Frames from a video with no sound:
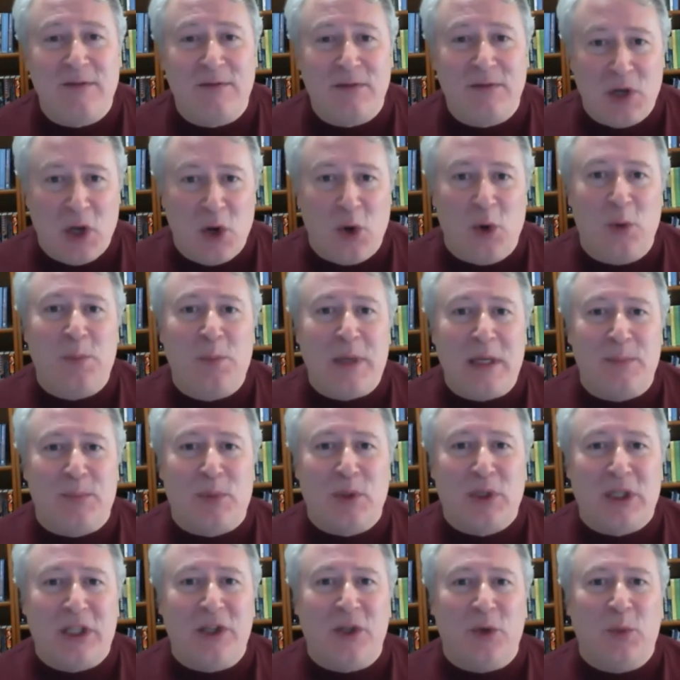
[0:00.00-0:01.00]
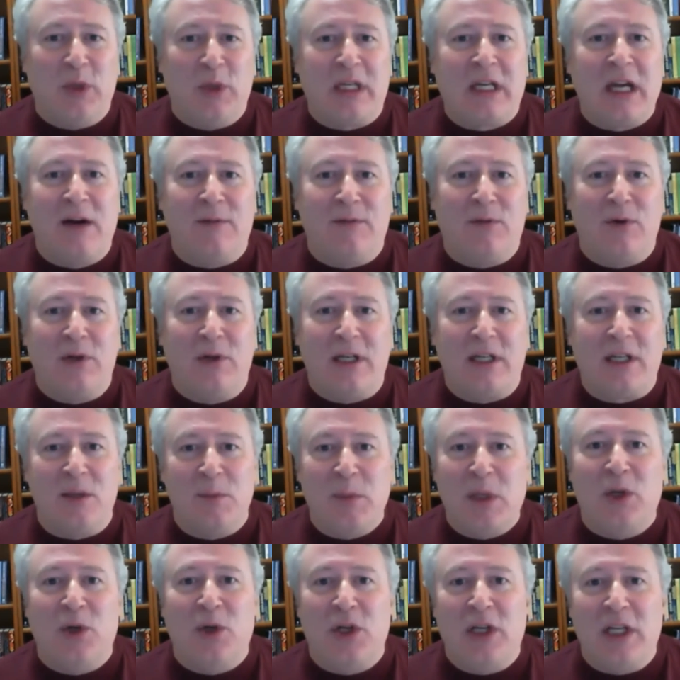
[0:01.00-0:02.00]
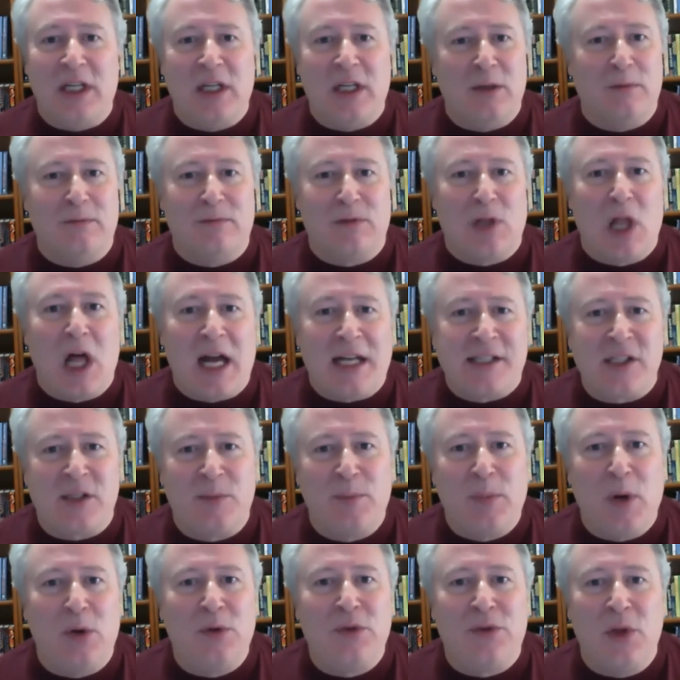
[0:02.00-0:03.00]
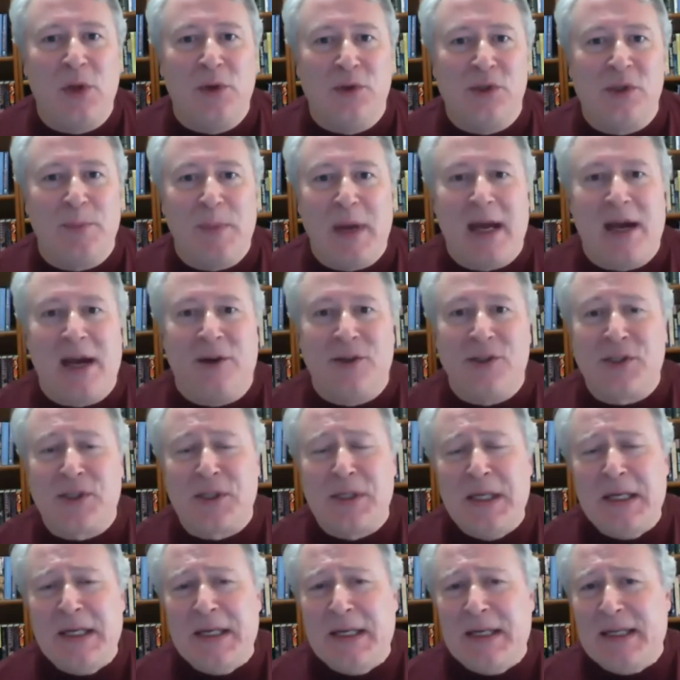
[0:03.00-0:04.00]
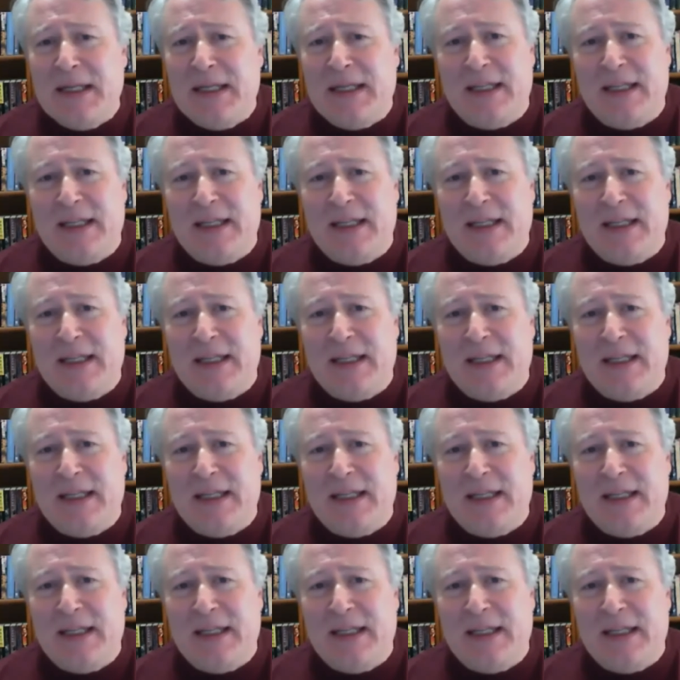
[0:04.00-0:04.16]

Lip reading: known people in the recovery community who have lost both those amounts.